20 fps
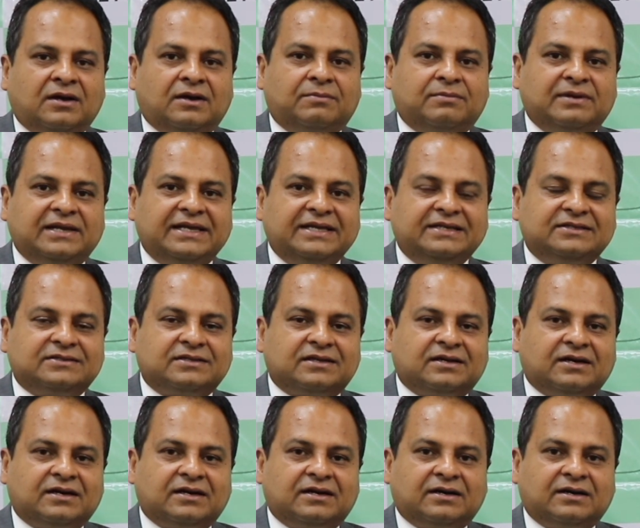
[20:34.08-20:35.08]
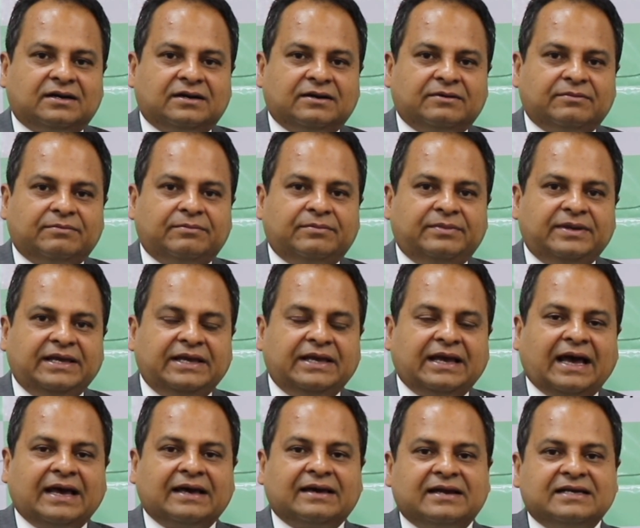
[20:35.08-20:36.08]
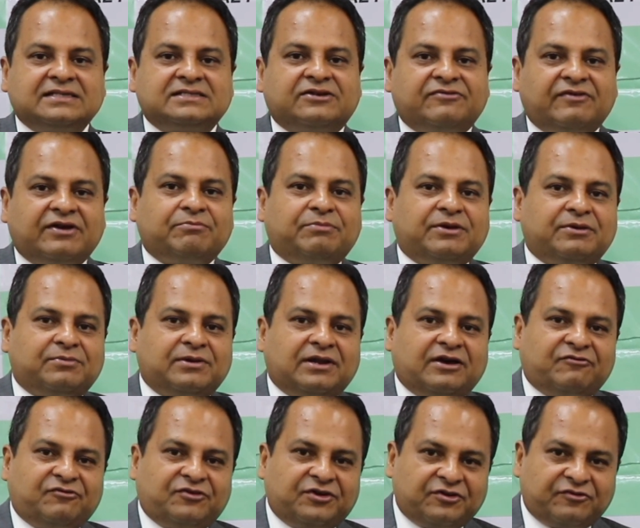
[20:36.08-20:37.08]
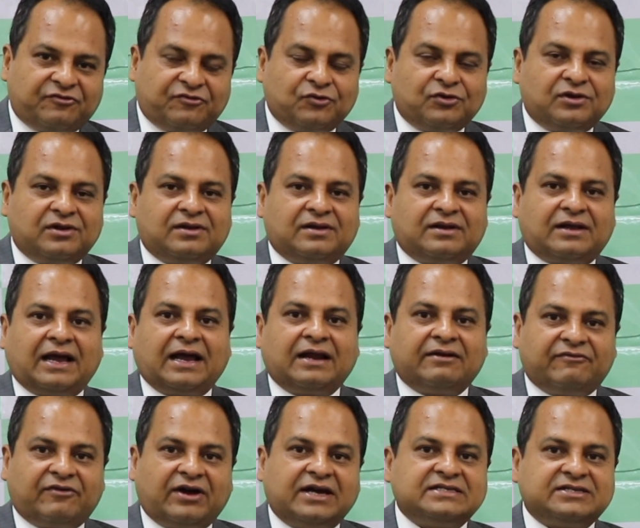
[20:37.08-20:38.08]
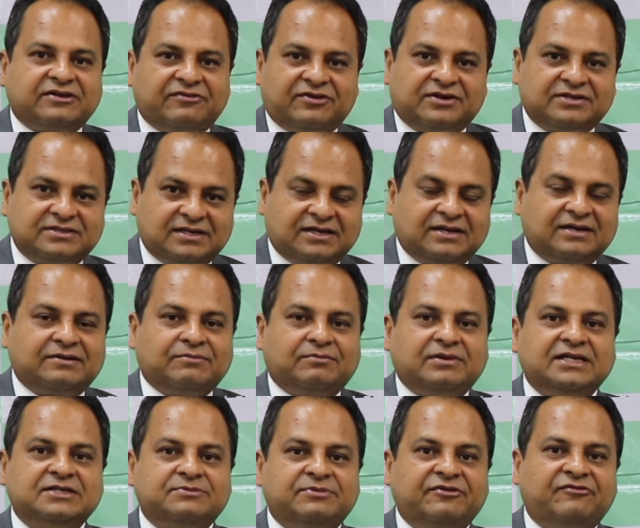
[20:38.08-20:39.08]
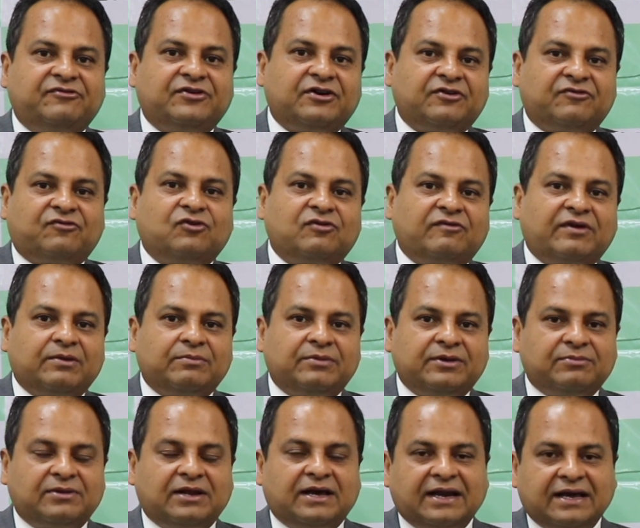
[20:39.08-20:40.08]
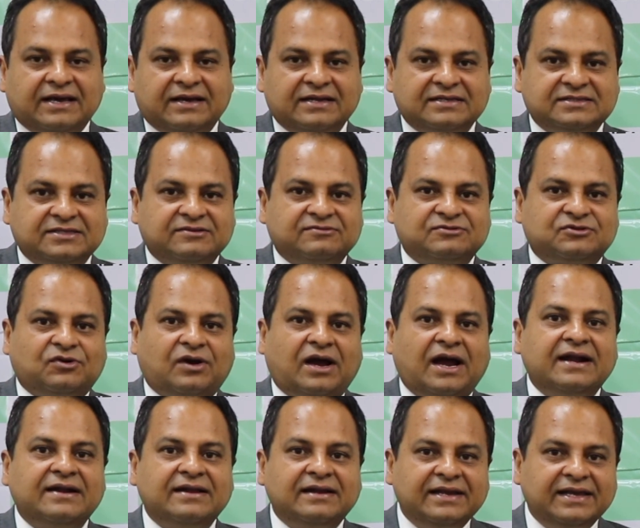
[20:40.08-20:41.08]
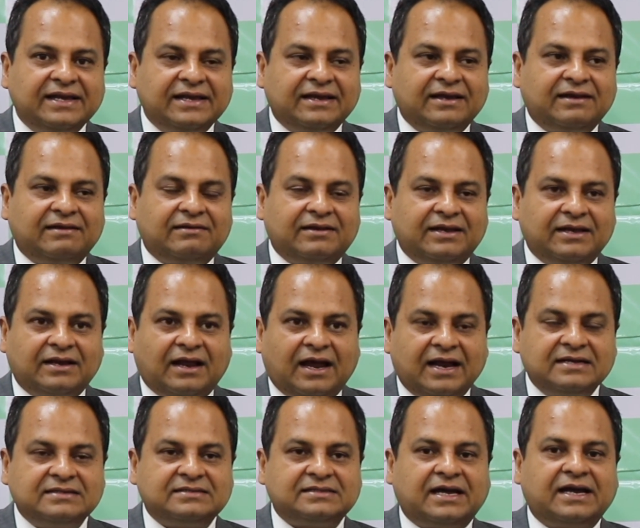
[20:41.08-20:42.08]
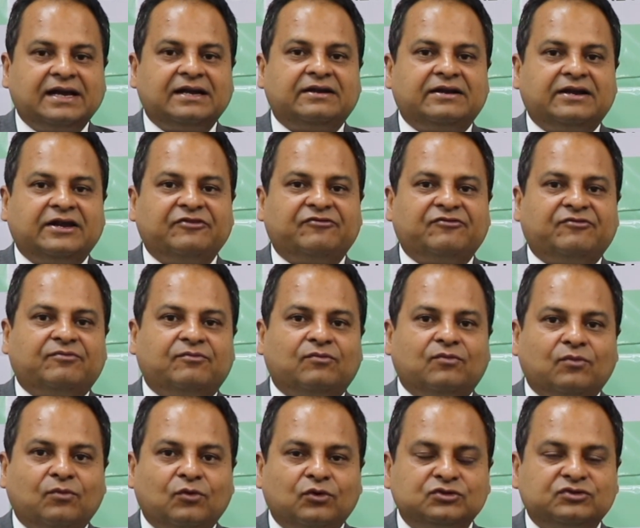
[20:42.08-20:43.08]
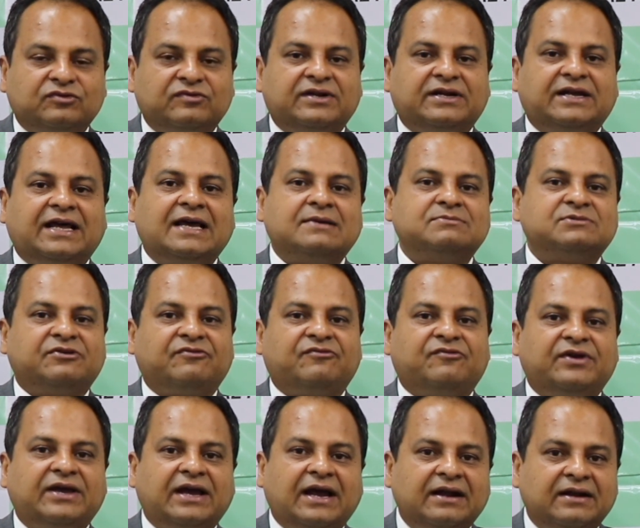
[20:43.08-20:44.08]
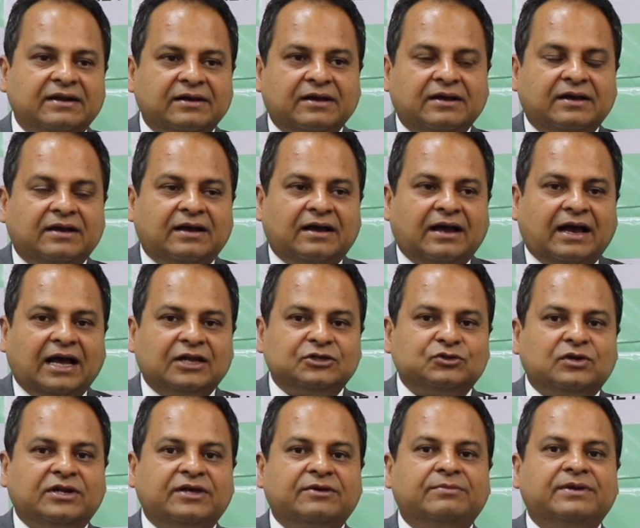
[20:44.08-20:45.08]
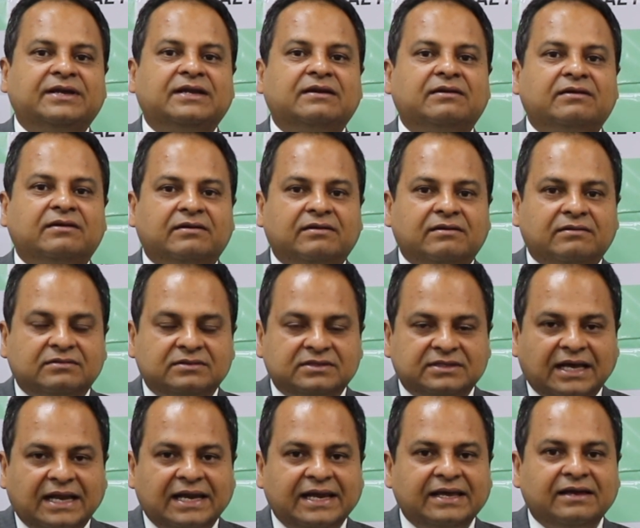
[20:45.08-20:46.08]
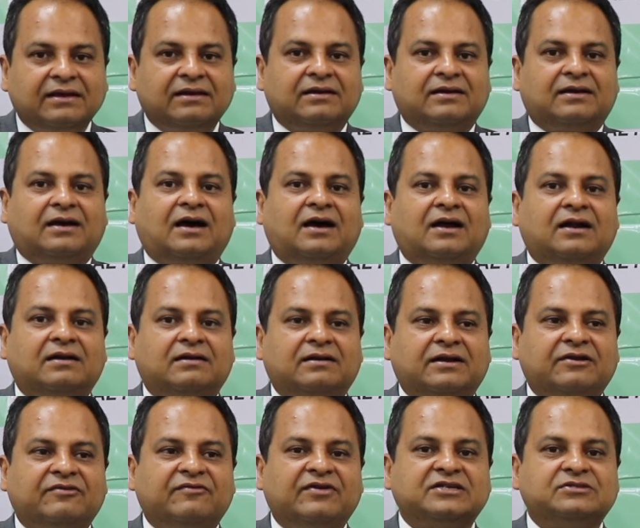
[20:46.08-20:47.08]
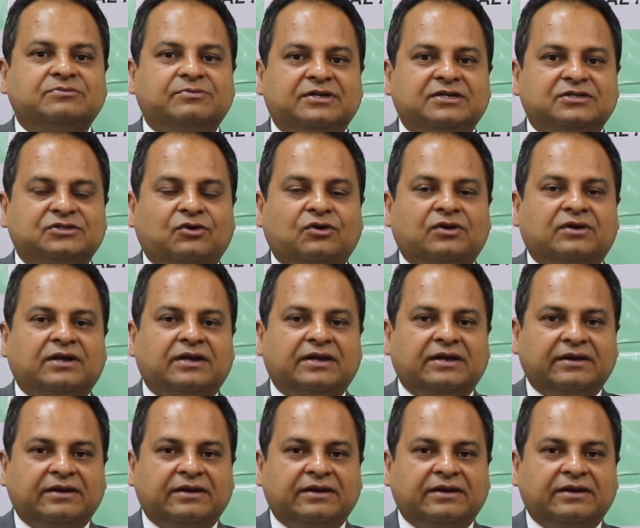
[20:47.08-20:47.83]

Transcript: Please be aggressive when people are fearful, and vice versa. Please be fearful when people are aggressive. So ideally, in hindsight, if most of the times if we had actually been selling our investments or